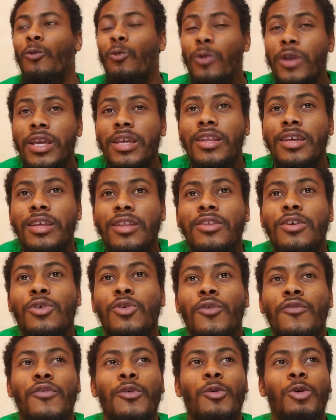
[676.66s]
We need to
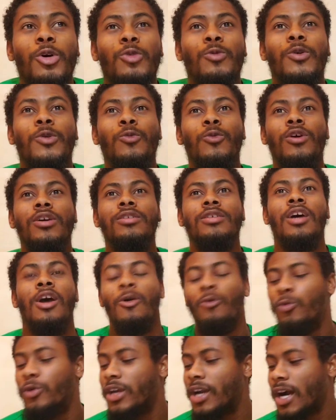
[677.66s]
go for what we want.
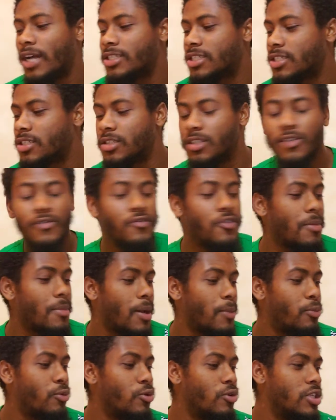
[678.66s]
We can't just turn from a
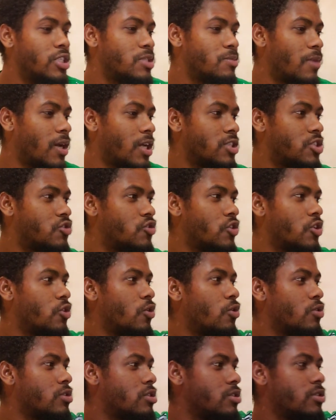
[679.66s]
policeman straight
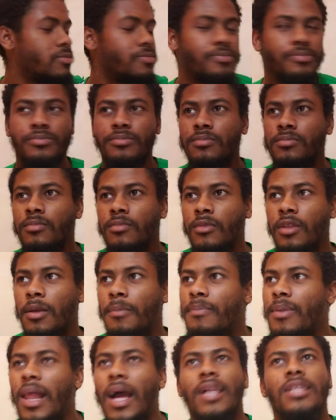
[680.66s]
down to
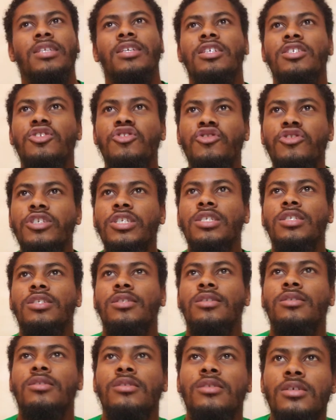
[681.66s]
planting trees.
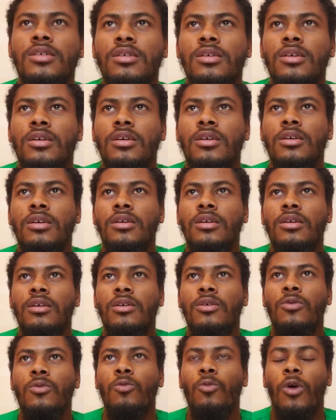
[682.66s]

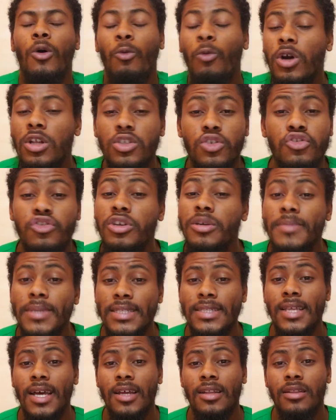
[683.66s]
What dream
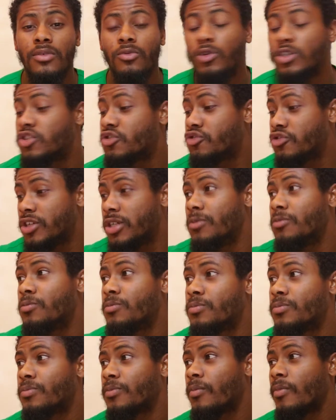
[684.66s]
is that? What dream
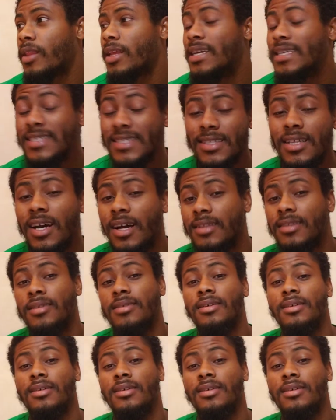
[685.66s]
is that?